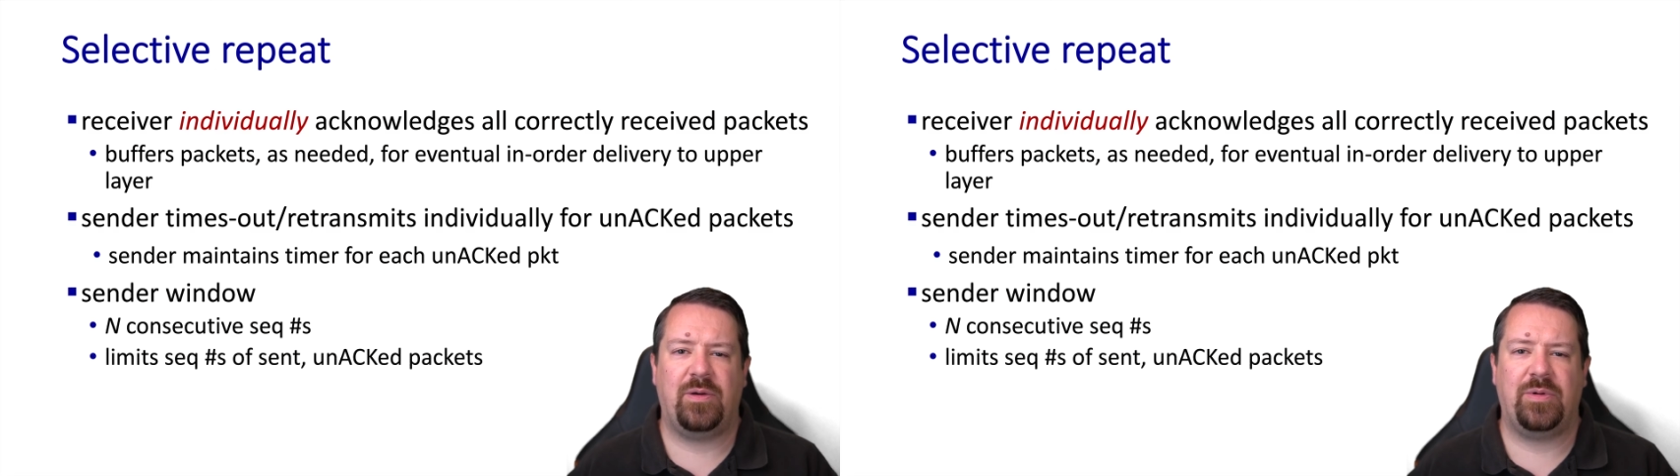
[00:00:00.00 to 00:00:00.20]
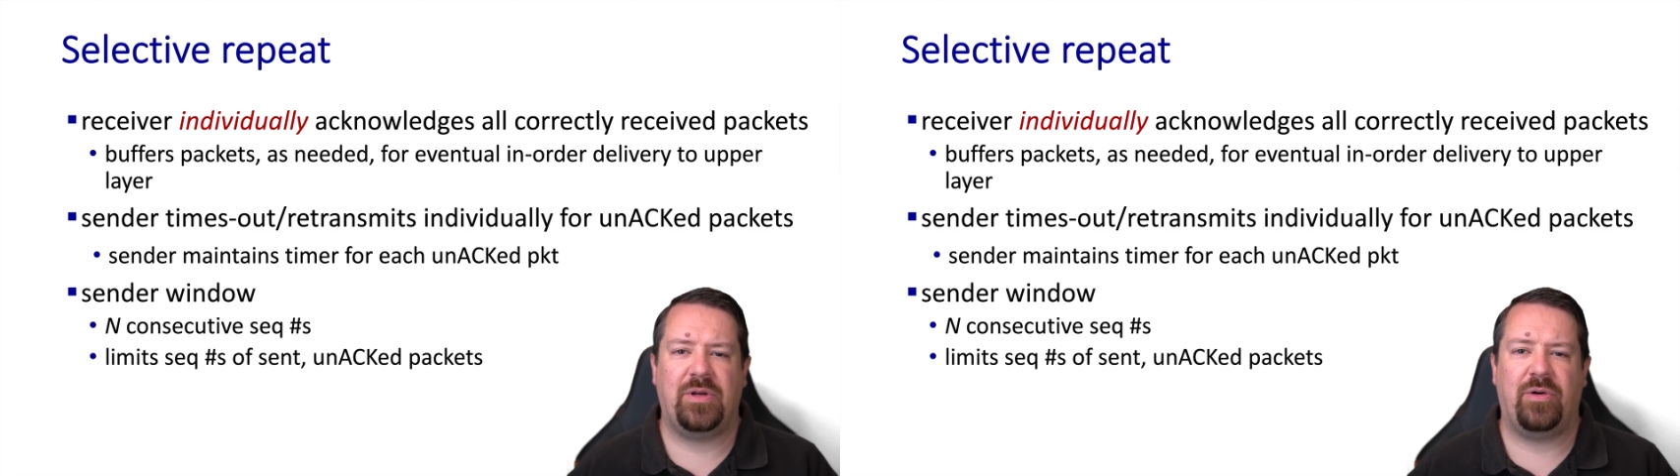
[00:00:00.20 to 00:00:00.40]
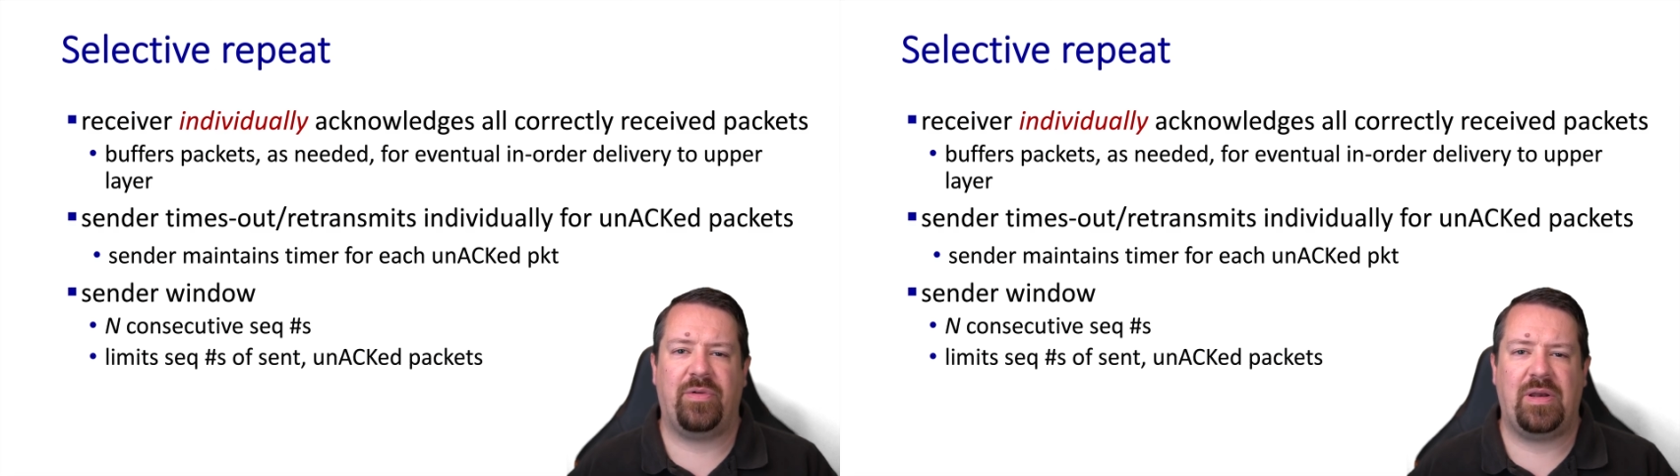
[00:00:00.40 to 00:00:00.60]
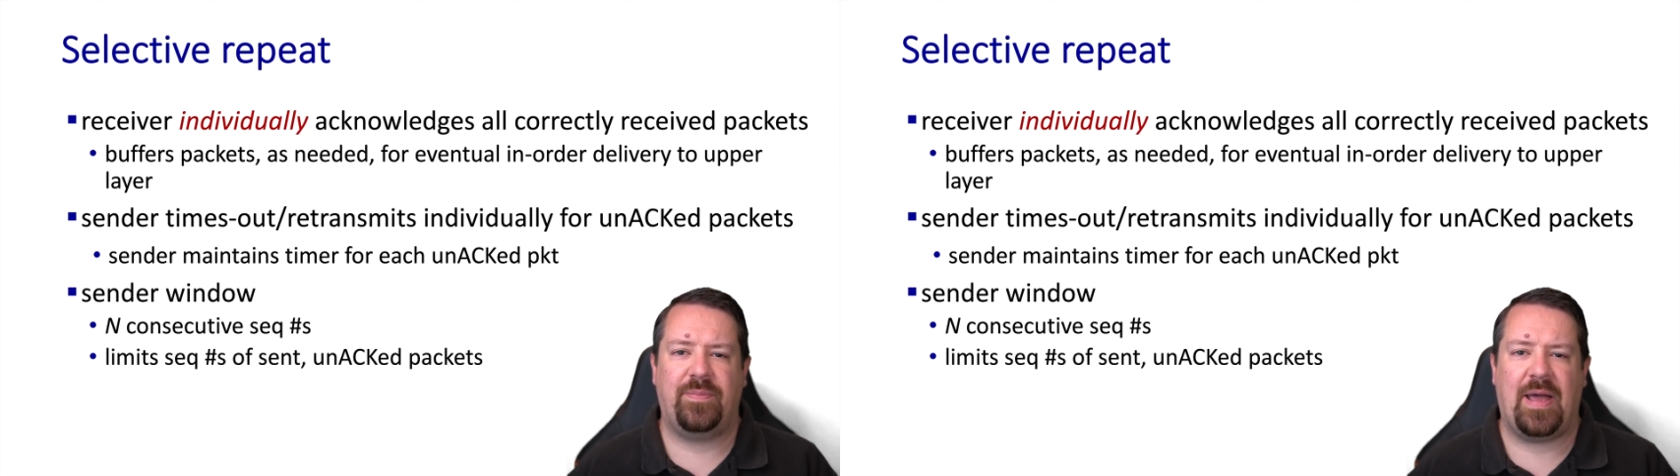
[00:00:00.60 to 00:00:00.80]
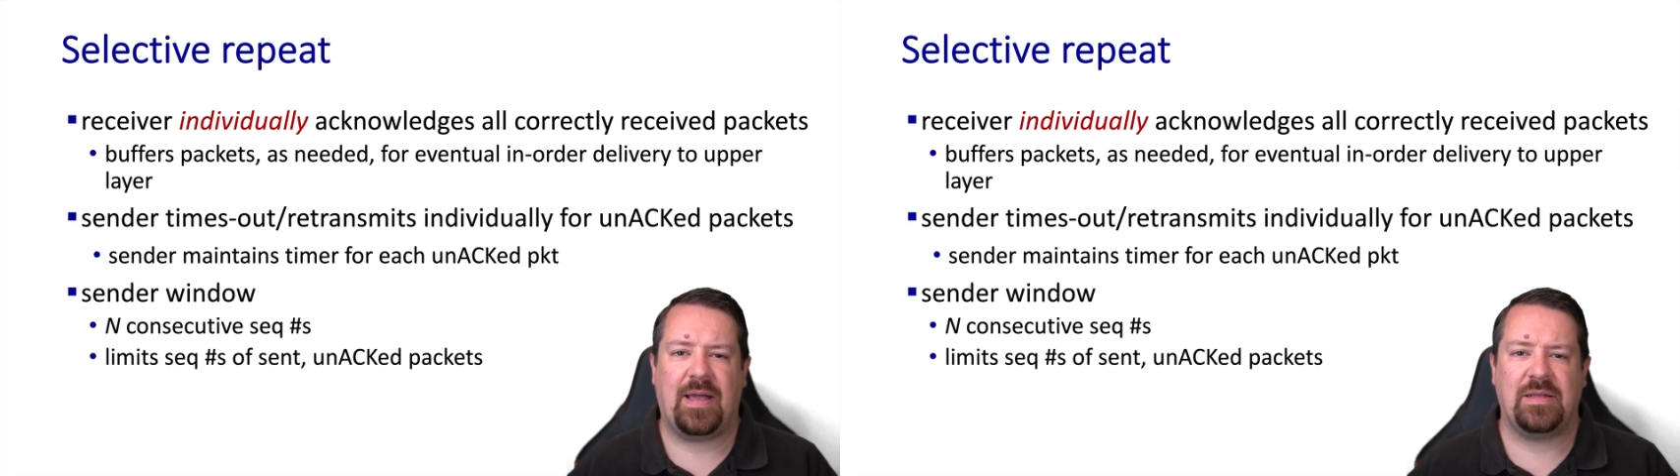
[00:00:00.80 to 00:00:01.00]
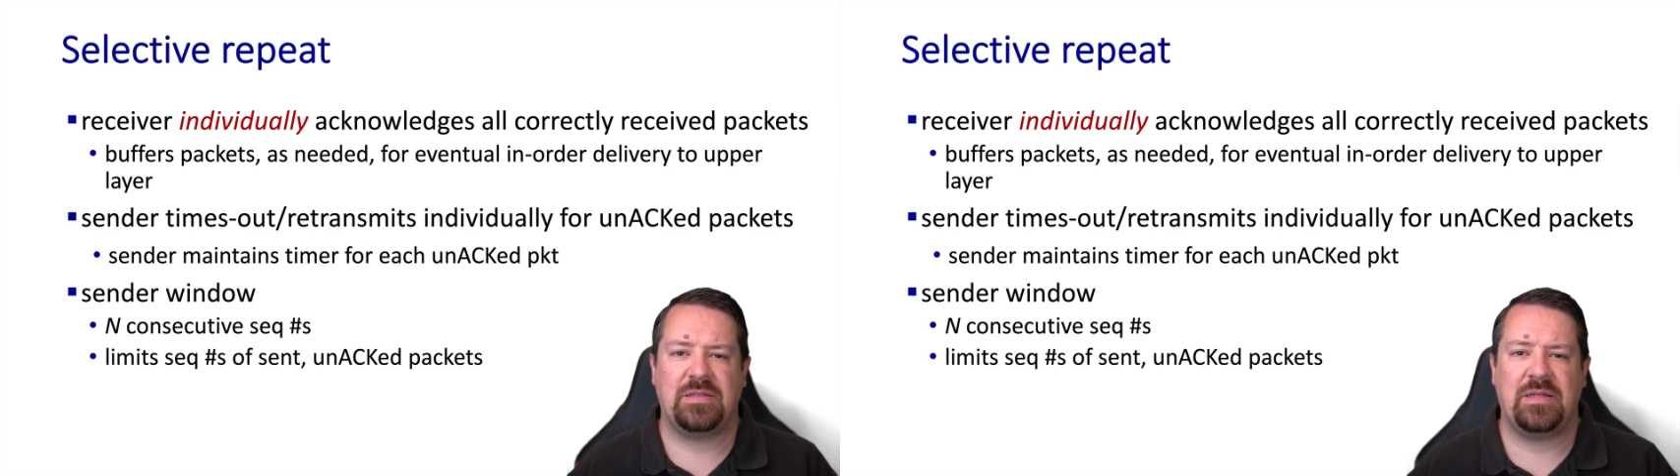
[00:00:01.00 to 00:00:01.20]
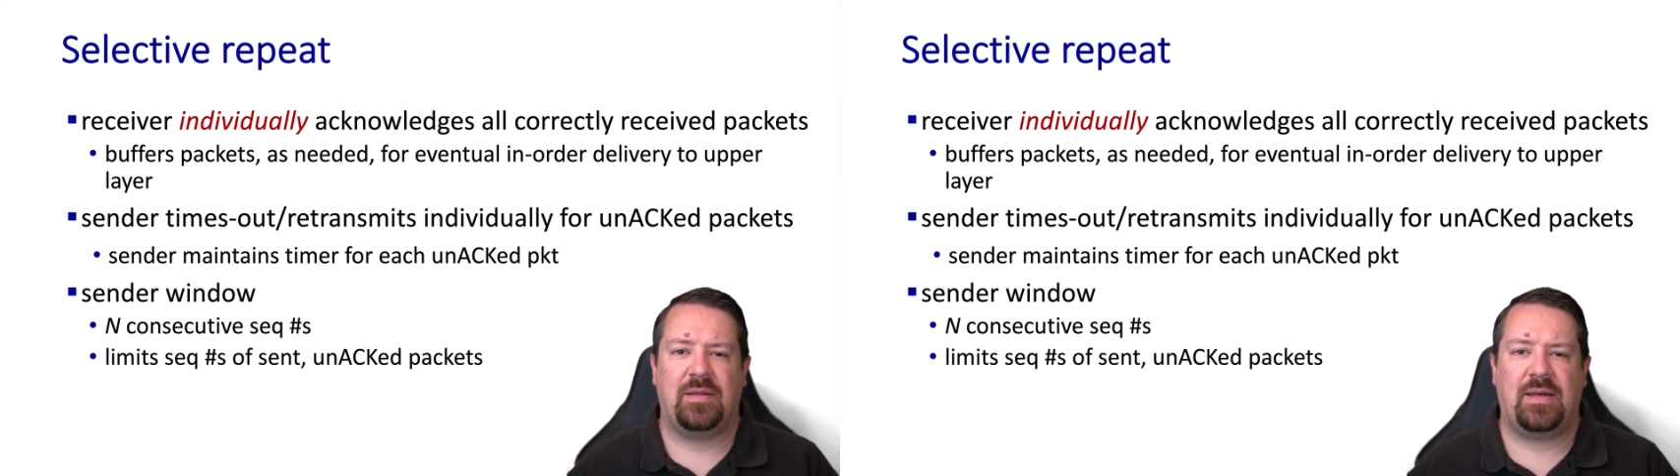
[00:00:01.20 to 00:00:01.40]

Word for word: a window of n packets